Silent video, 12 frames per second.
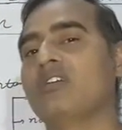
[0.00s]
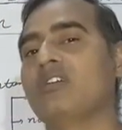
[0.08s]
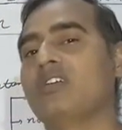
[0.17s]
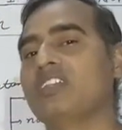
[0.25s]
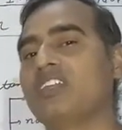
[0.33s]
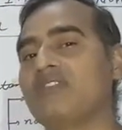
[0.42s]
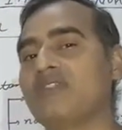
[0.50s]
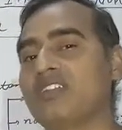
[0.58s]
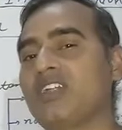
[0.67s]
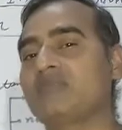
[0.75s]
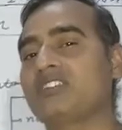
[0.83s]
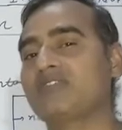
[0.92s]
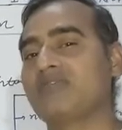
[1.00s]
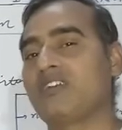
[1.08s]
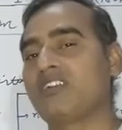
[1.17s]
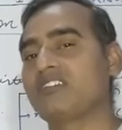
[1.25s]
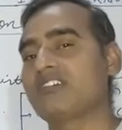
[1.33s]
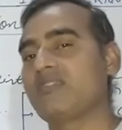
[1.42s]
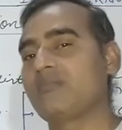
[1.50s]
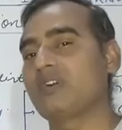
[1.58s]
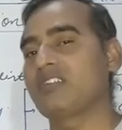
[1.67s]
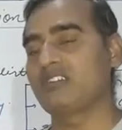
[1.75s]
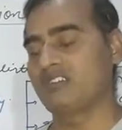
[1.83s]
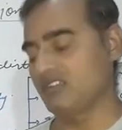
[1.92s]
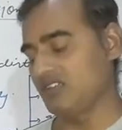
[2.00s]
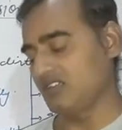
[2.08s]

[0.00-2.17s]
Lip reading: in the reference of. Just for example,